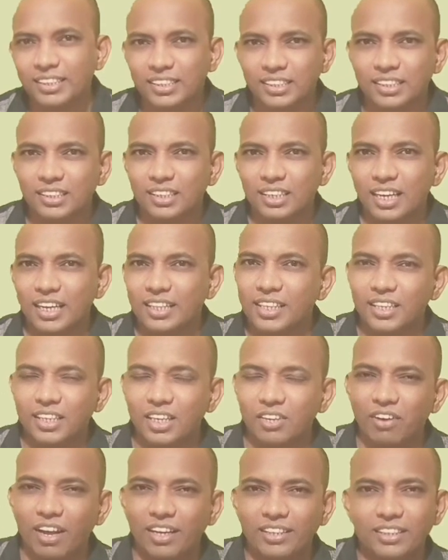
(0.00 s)
x
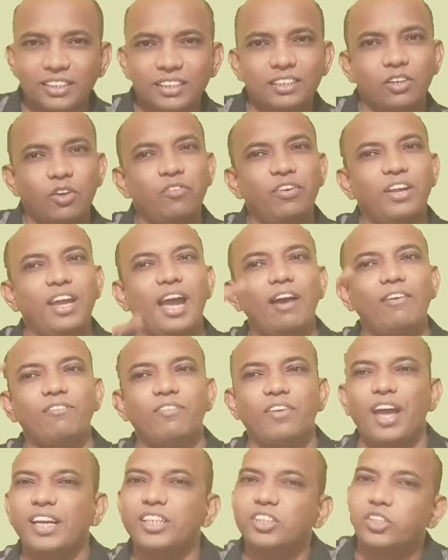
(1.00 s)
in the divisor, we
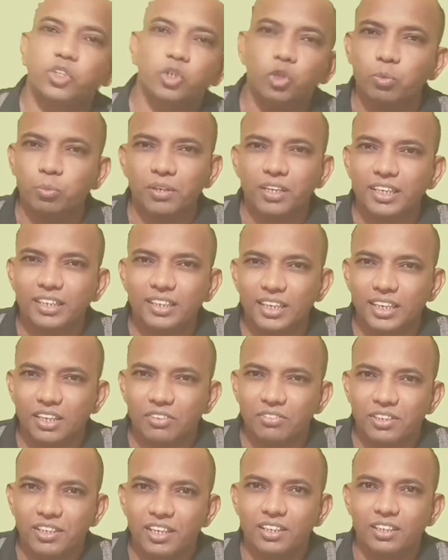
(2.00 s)
have x cube
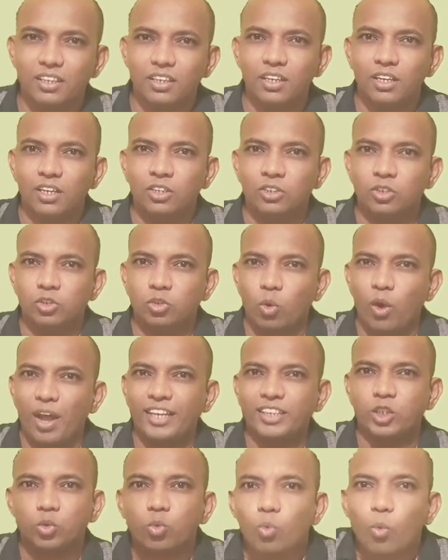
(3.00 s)
in the dividend.
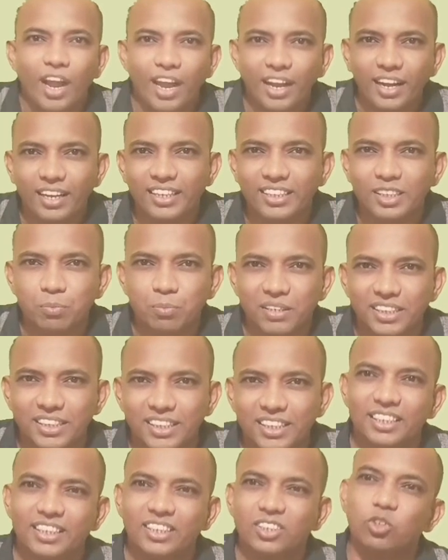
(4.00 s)
So x square is
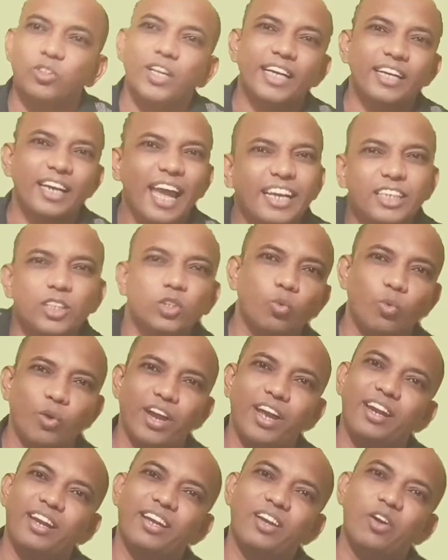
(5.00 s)
missing. So that x
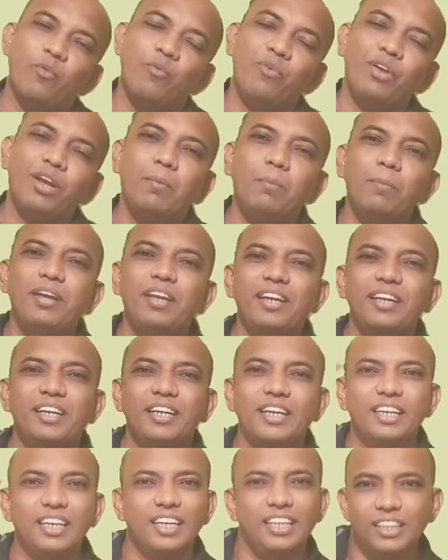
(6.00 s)
square will
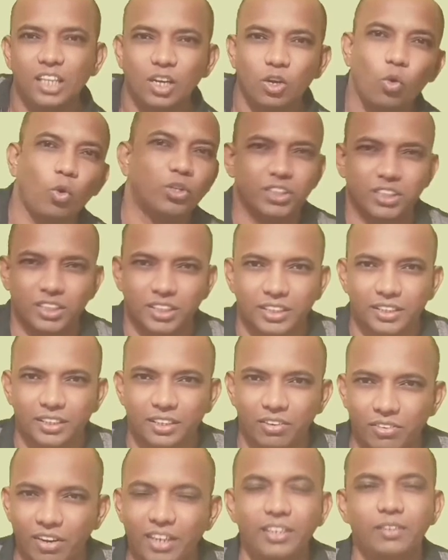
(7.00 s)
be written in the
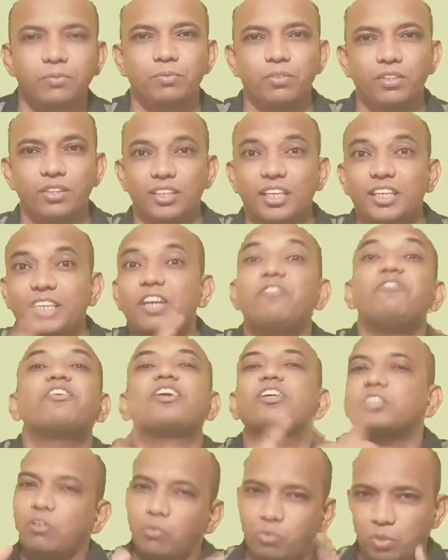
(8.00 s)
quotient, right? The
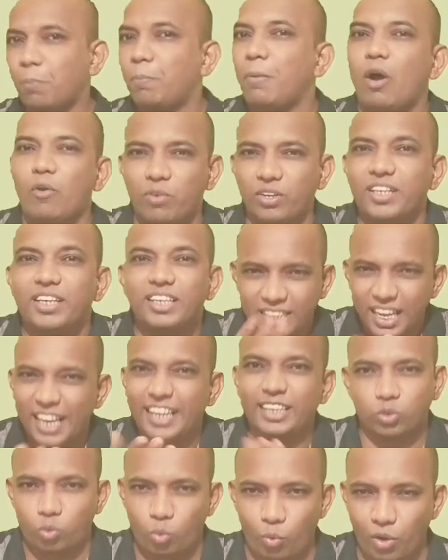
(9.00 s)
difference of the power,
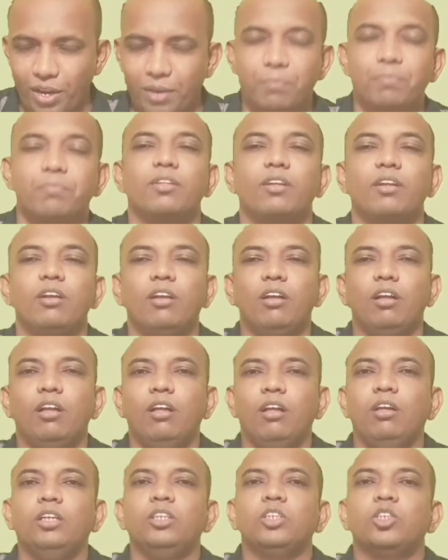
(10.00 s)
that is x square.
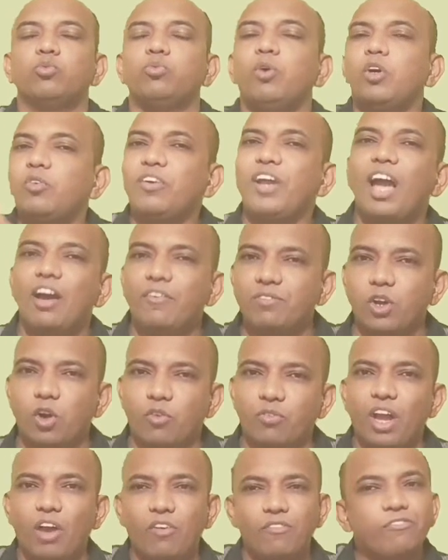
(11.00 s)
So what we
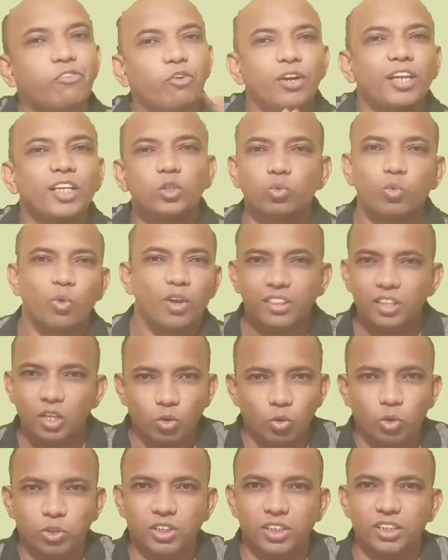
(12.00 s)
have now, we have 4x
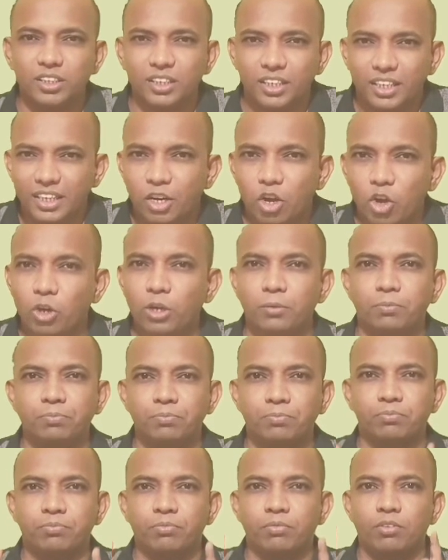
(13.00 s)
square in the quotient in
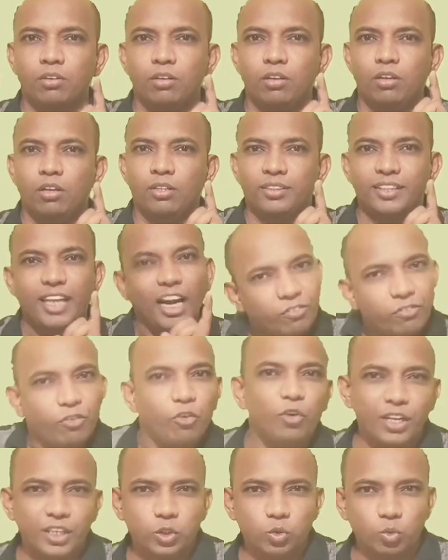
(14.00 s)
all.
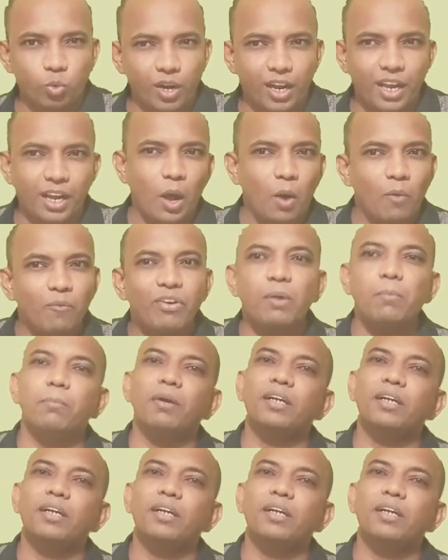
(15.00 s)
That 4x square